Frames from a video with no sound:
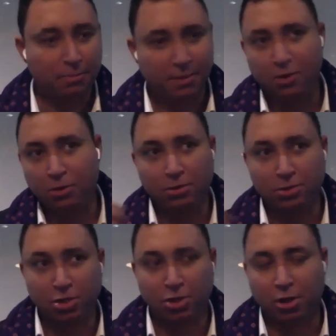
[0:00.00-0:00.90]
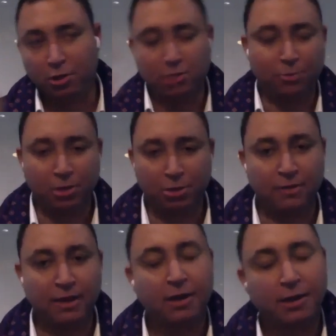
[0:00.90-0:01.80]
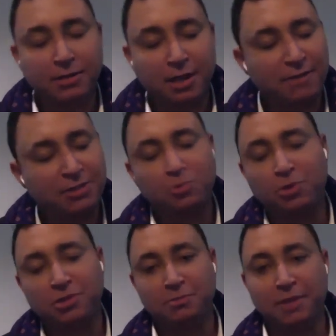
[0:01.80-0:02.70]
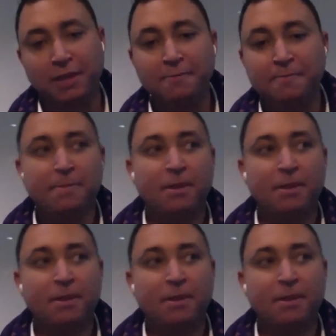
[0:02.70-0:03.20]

be all knowledgeable and all that kind of stuff. That just wasn't me. Mm.